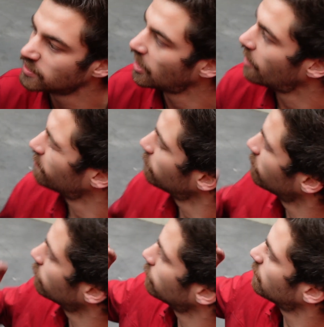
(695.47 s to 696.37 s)
So
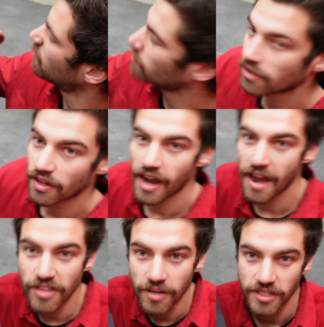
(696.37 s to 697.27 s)

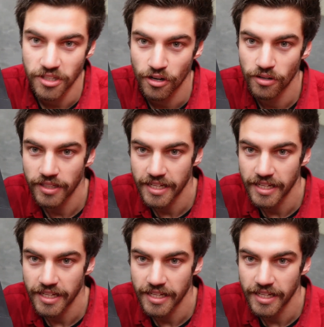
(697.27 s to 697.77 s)
everything we do